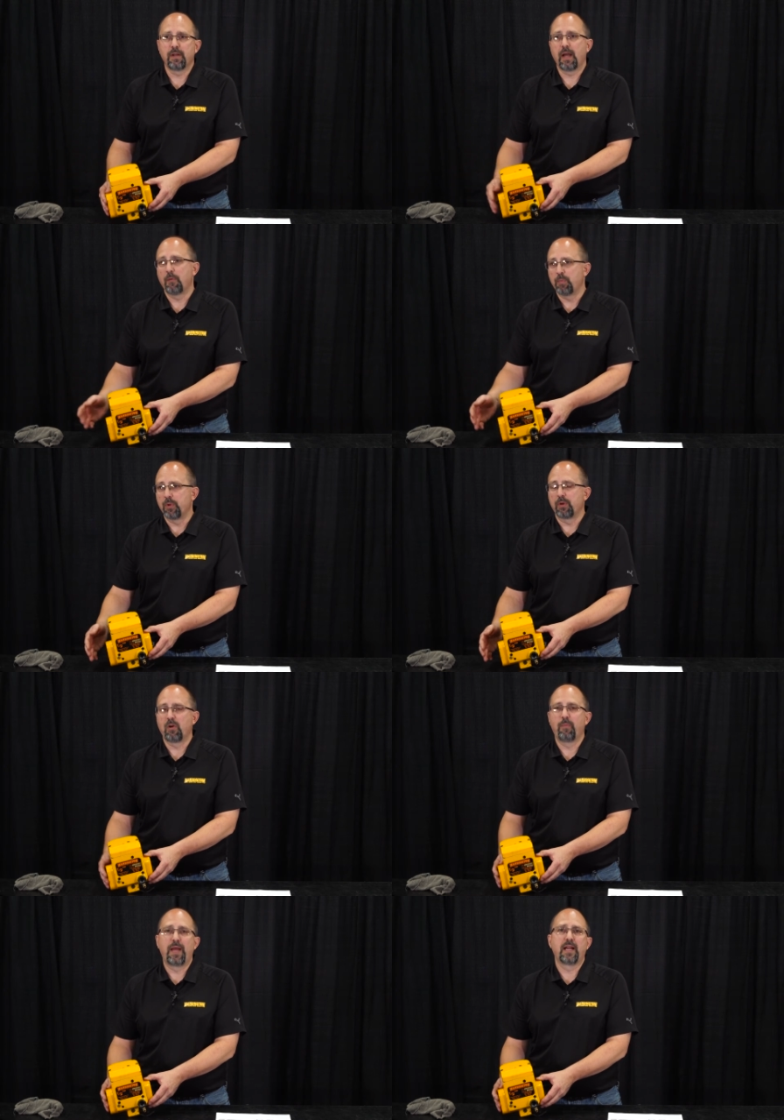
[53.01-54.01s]
how we put it
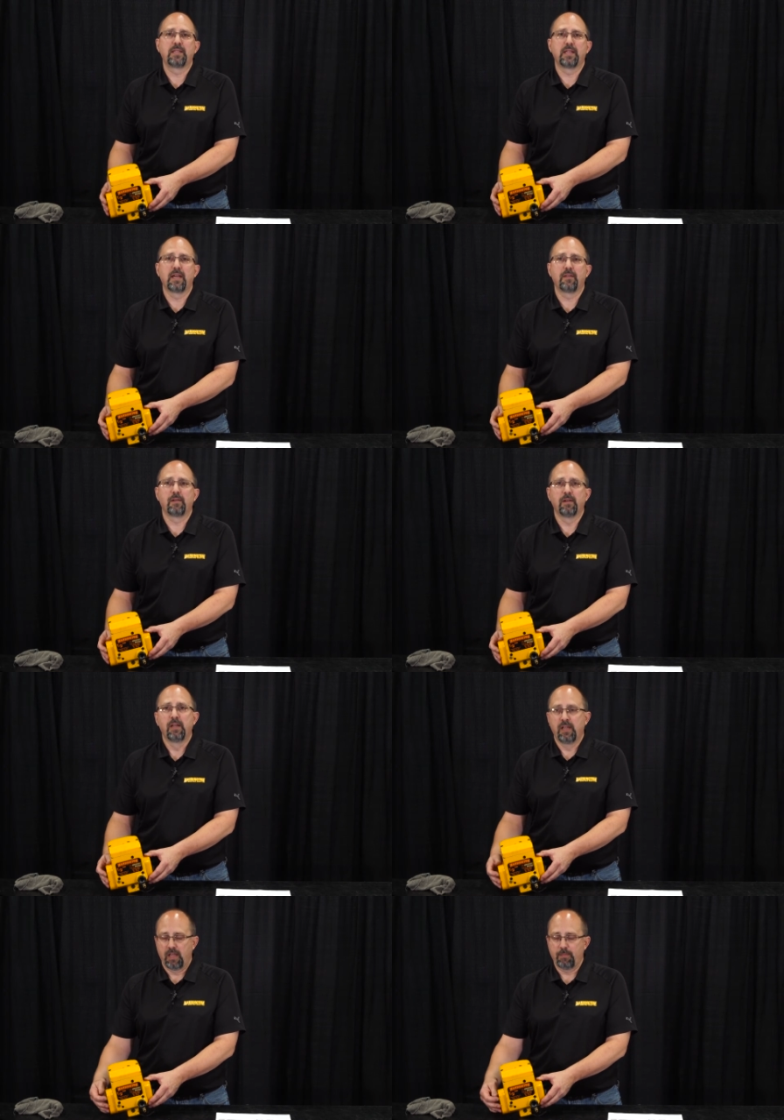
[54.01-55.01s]
all back together,
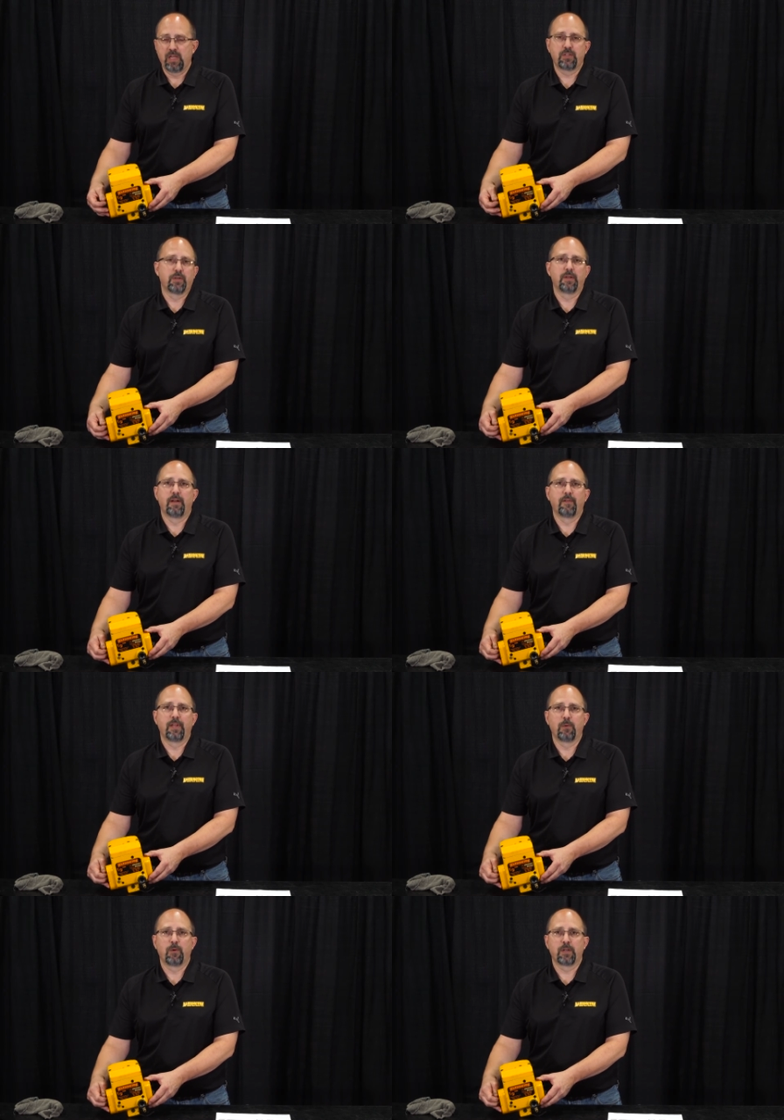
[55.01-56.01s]
and make sure that
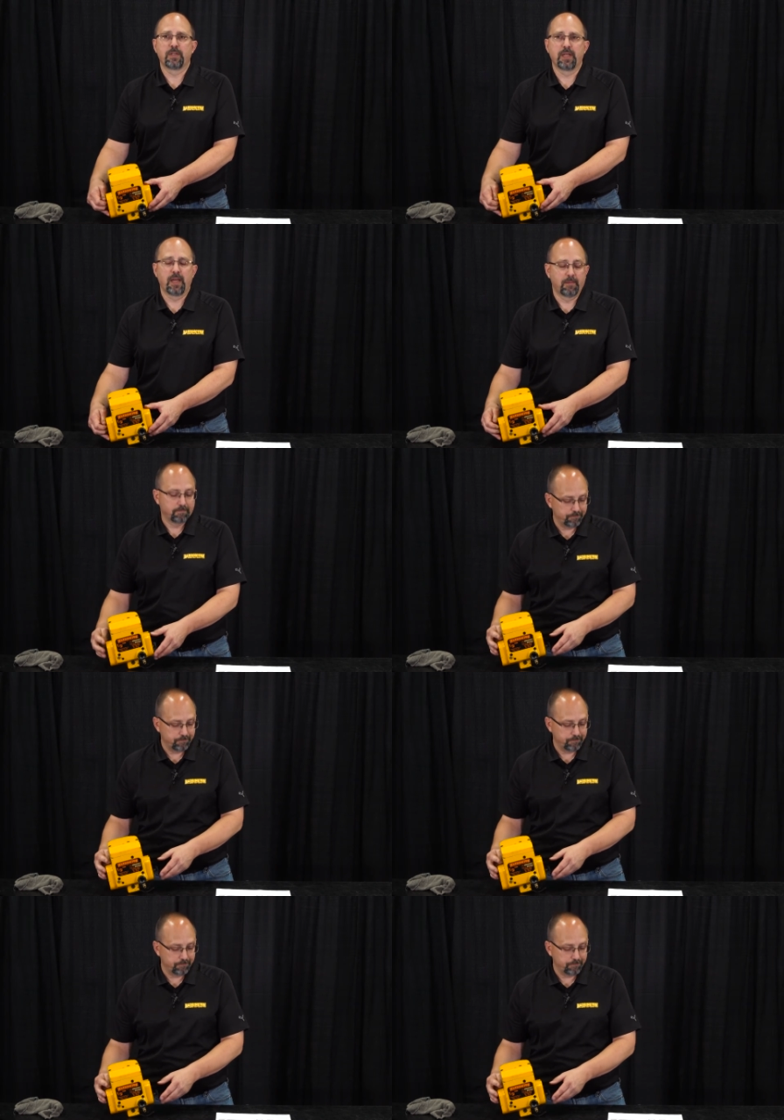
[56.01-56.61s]
everything works again.